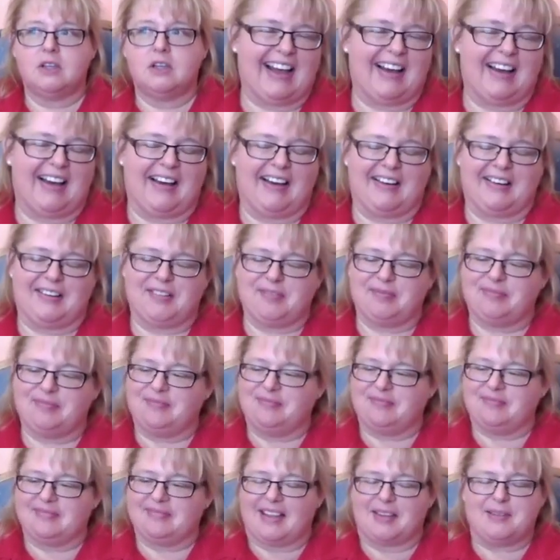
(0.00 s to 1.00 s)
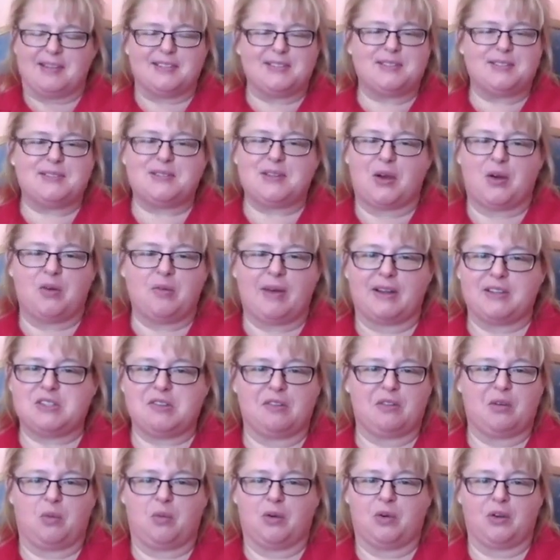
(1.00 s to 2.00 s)
I mean, so much of the
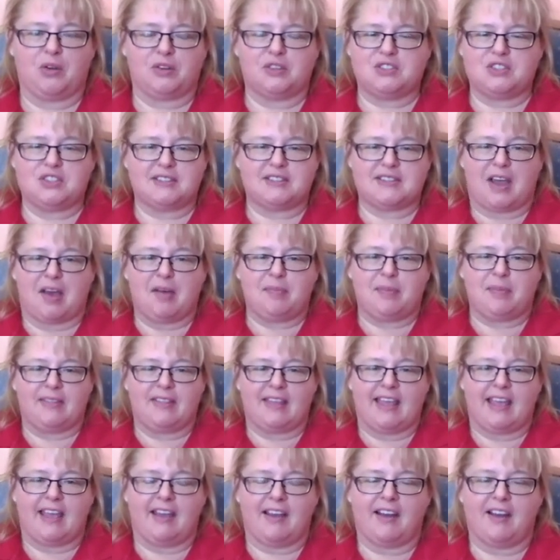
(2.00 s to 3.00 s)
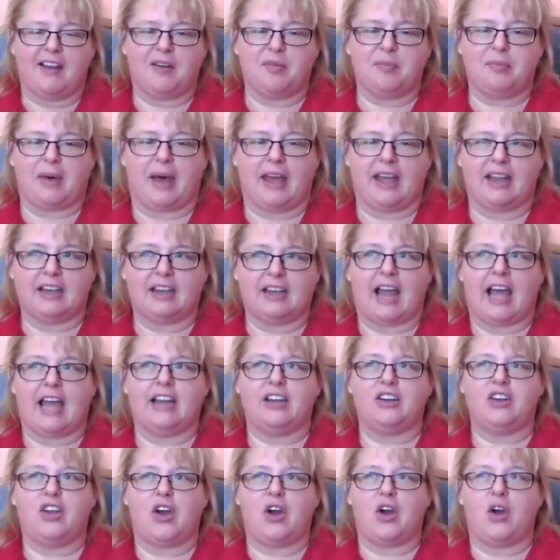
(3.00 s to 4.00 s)
world is just up in the air, but I
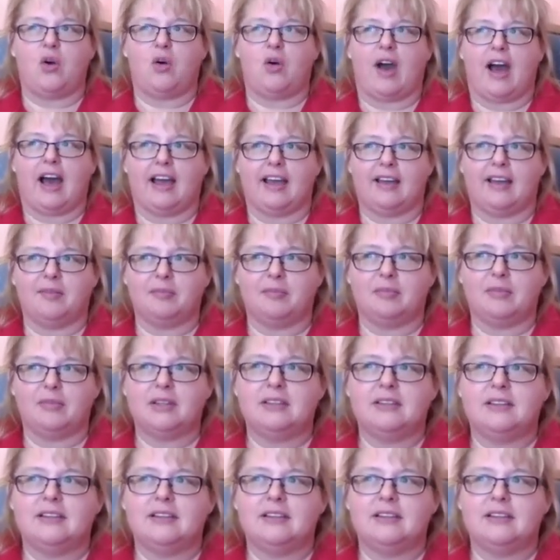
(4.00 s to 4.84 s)
know I'm